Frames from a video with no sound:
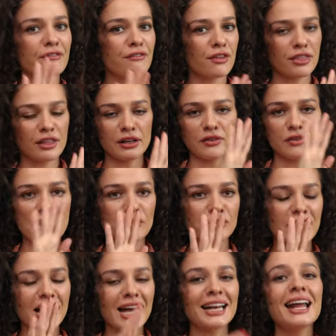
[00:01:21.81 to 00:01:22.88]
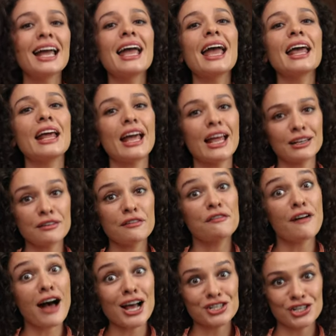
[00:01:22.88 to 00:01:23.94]
everything around that, and
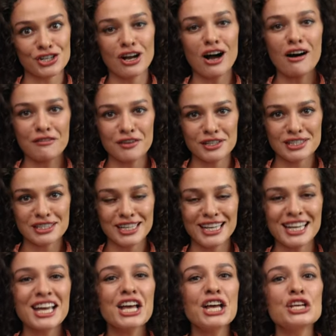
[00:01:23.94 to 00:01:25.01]
fashion, obviously.